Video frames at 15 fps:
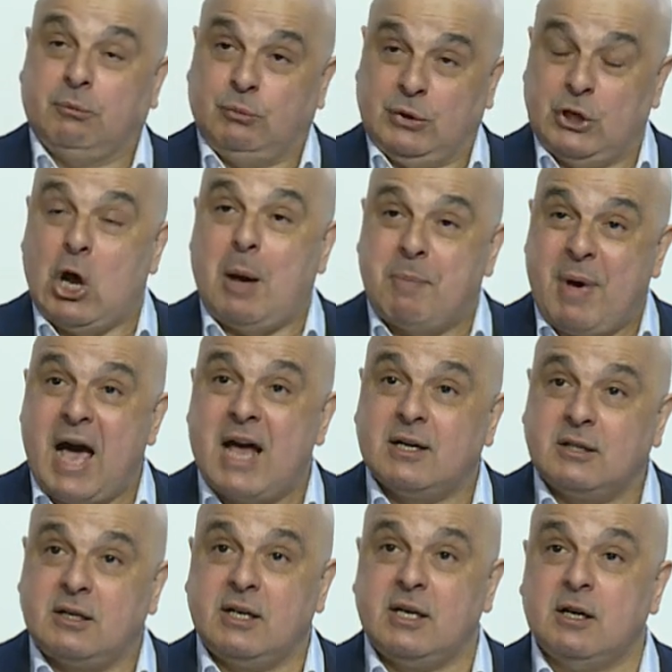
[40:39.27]
you know,
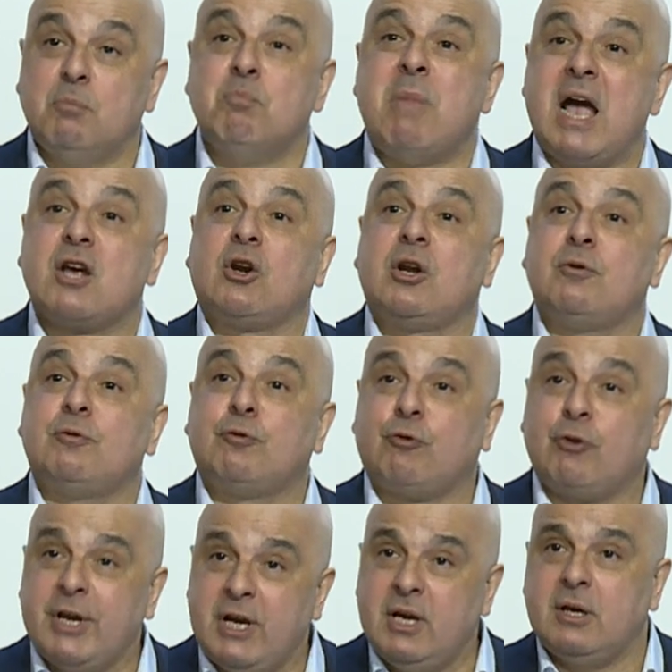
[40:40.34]
apparently
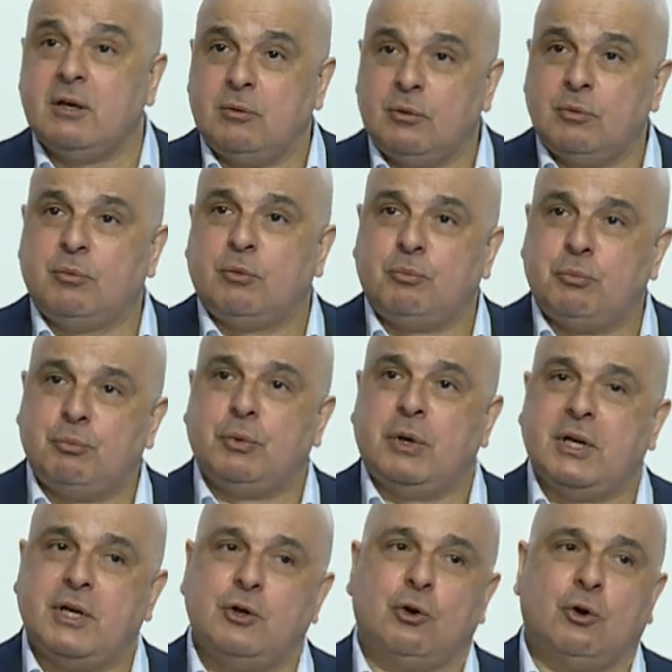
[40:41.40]
migraine-free, uh,
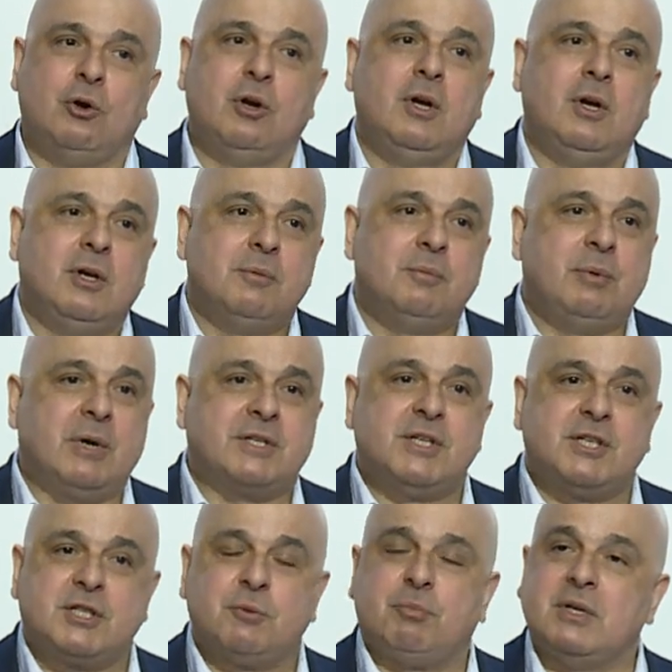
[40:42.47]
you know,
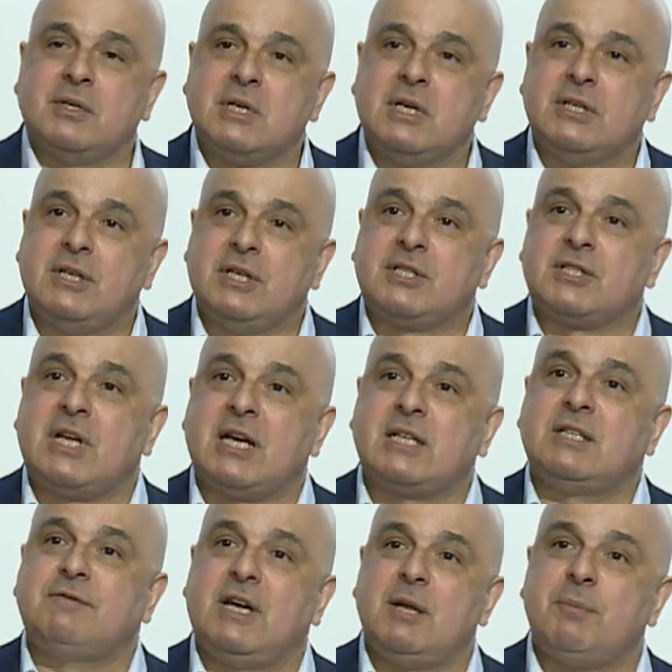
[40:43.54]
participants, they start
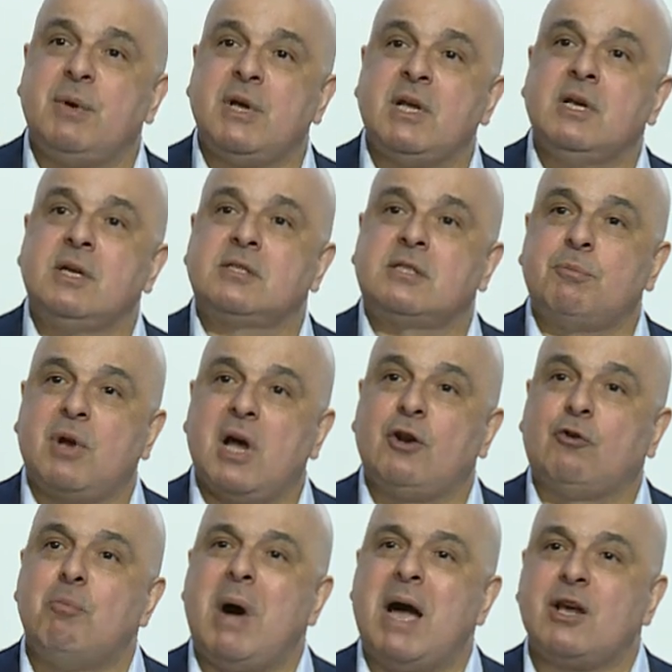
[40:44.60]
developing some kind
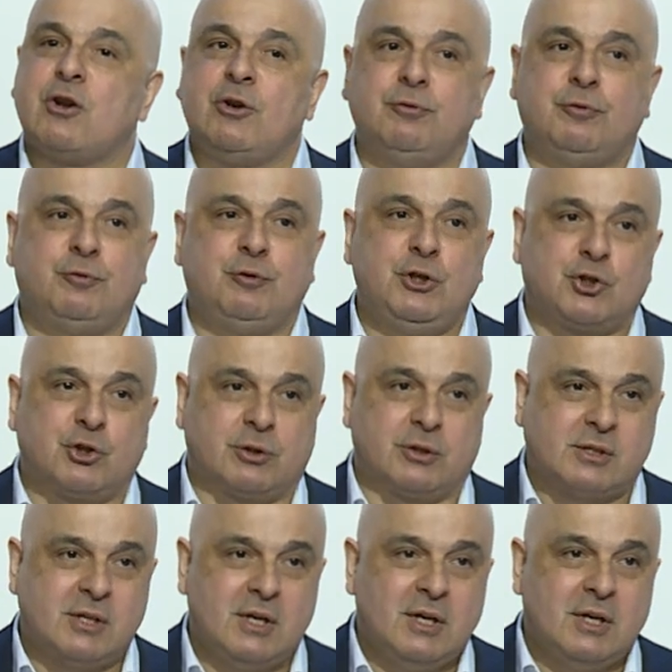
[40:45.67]
of migraine
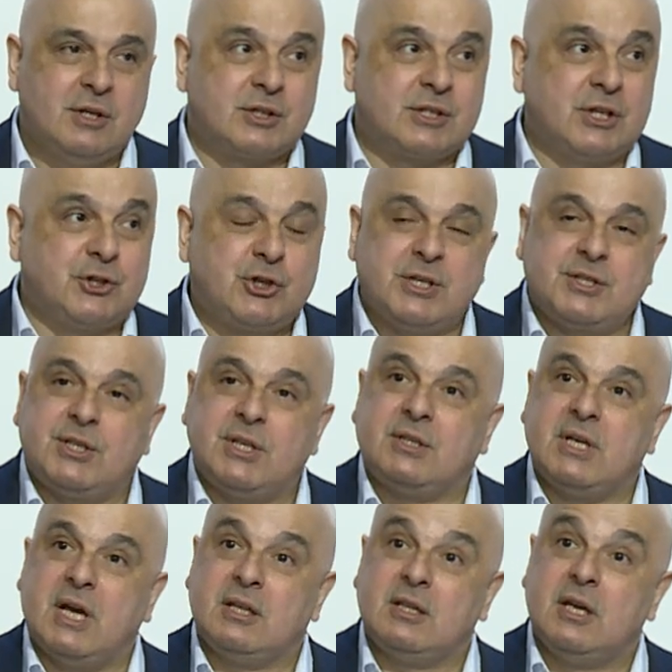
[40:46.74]
features, suggesting
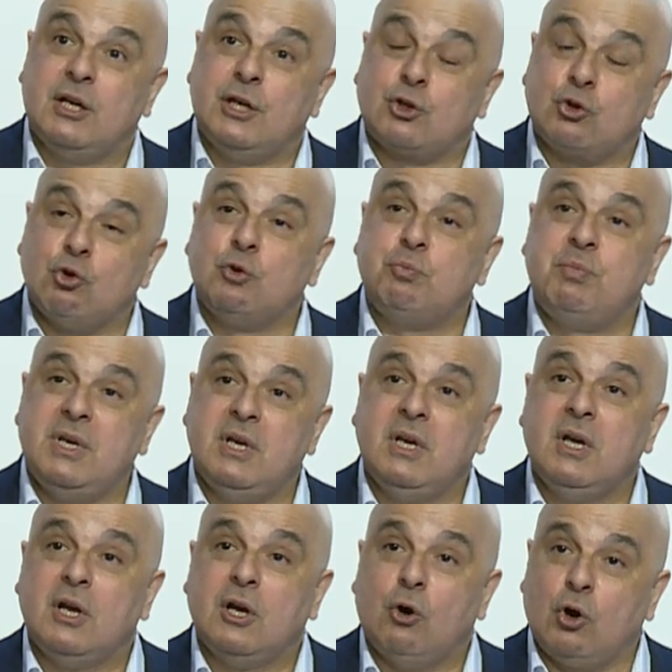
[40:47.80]
that it could
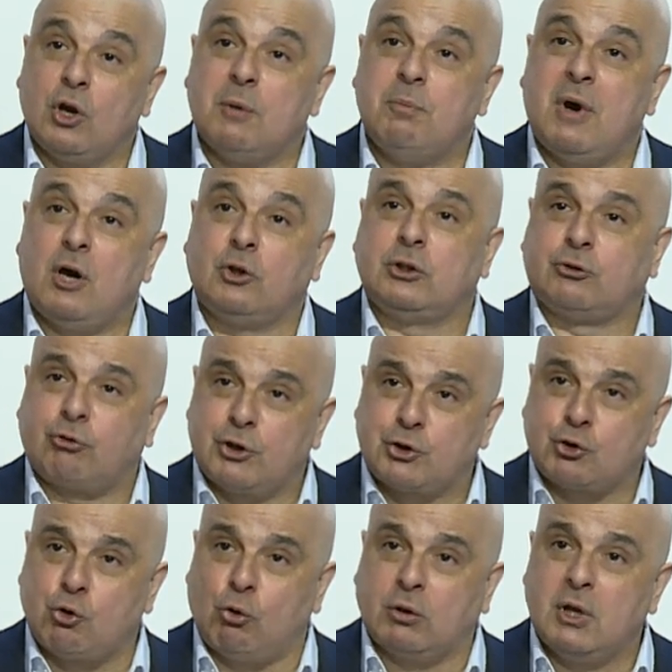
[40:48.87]
be all about the
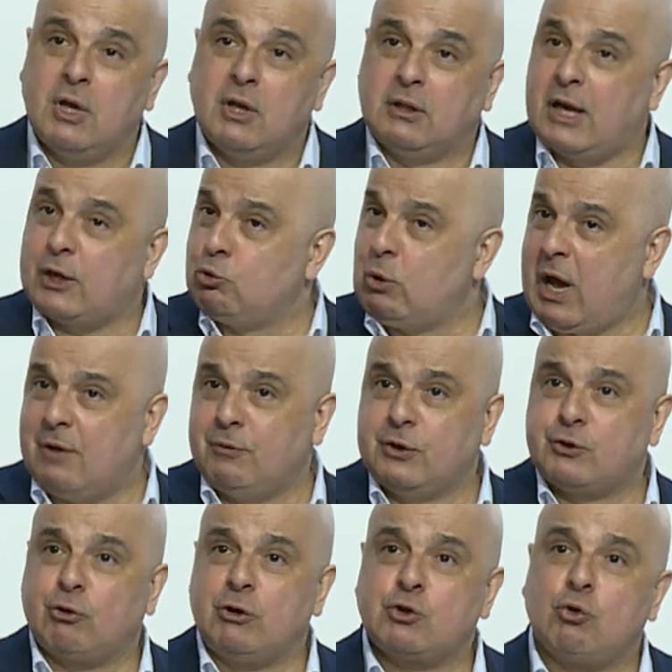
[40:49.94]
threshold. Like you have a
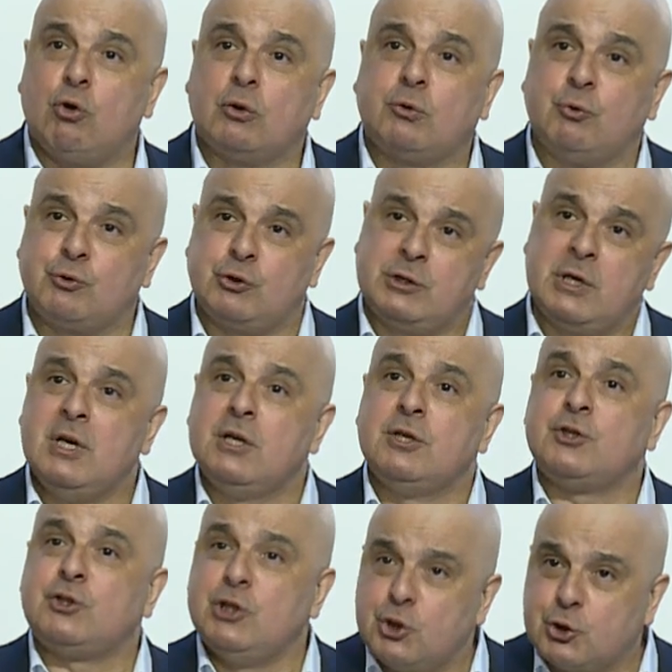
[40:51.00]
threshold for
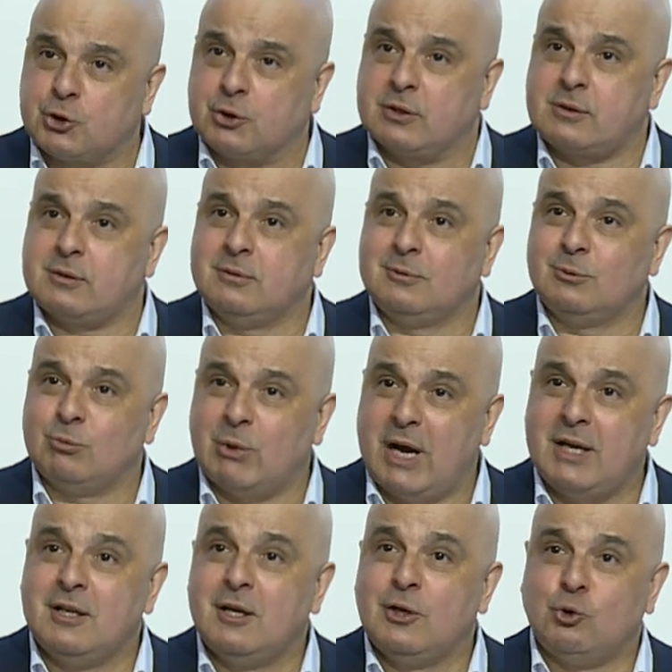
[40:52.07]
seizures,
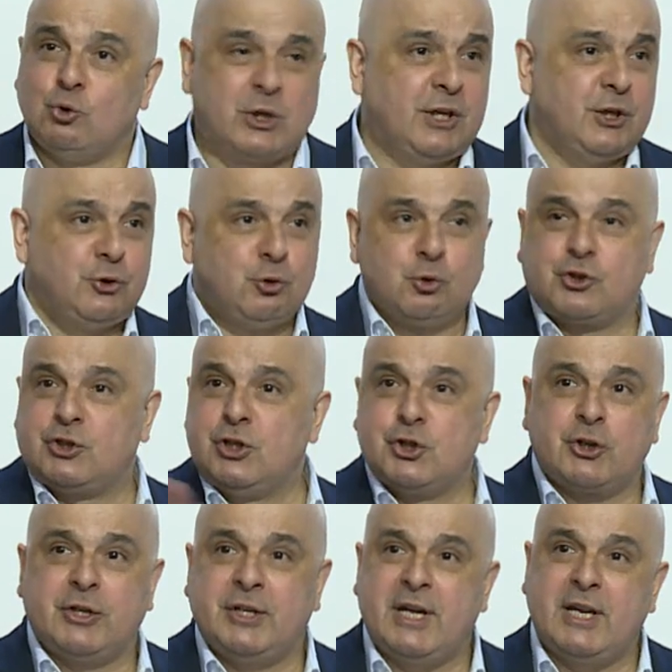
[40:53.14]
right? You can induce
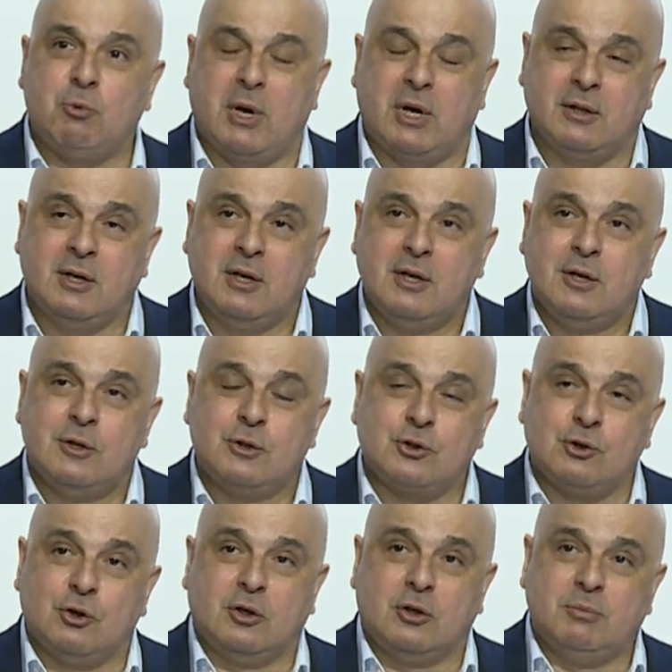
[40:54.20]
seizure in anyone.
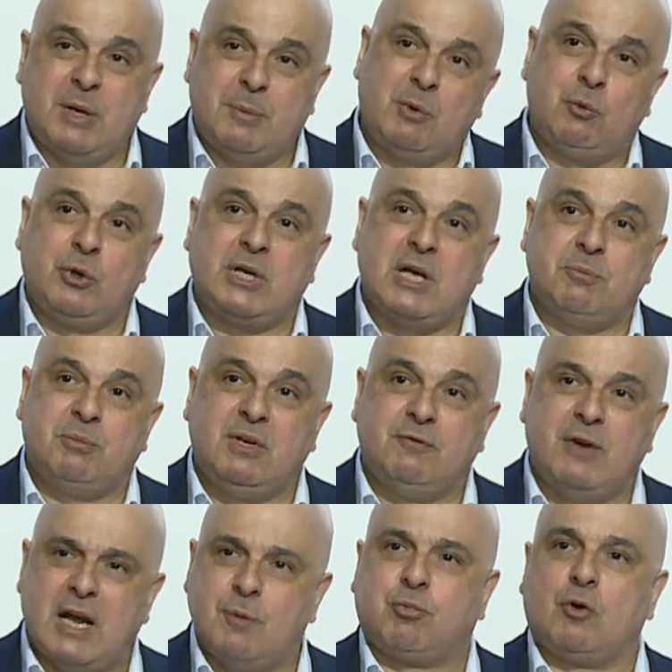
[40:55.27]
So maybe we can be
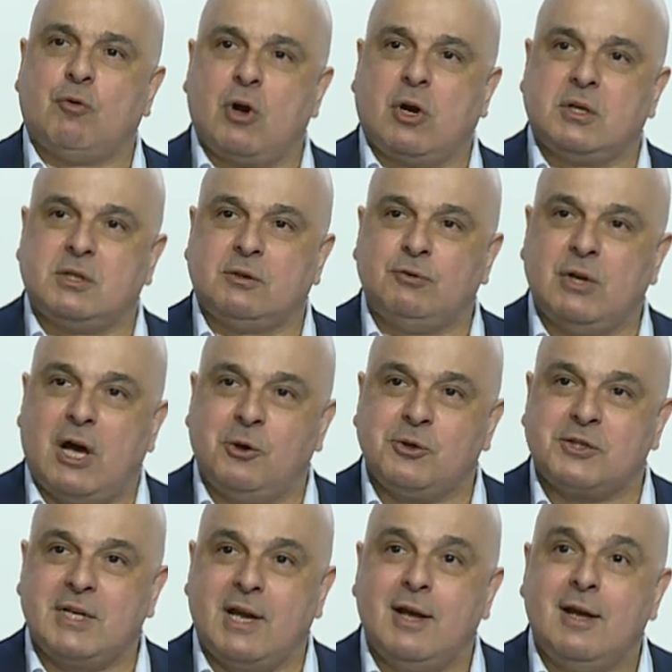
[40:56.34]
very provocative now and
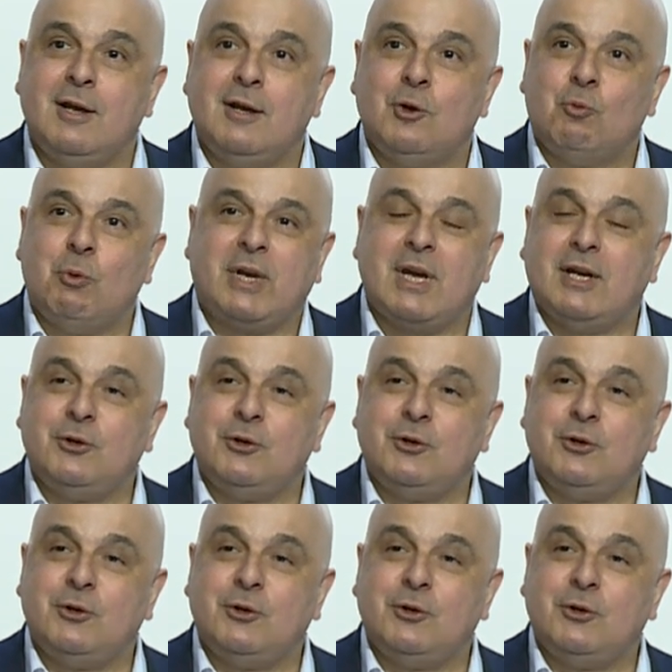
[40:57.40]
say we can